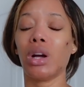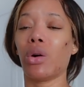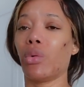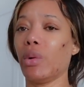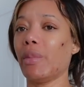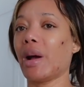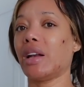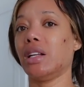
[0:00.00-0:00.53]
We
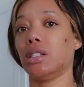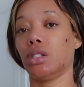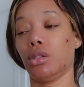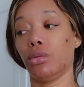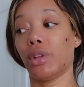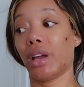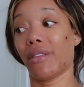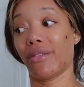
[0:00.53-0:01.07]
might need to
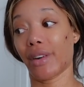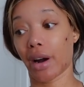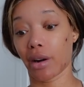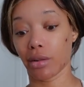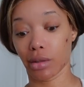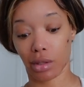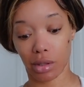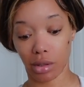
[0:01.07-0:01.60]
do that
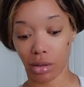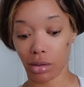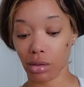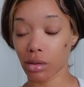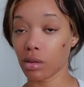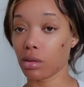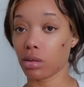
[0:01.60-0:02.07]
first because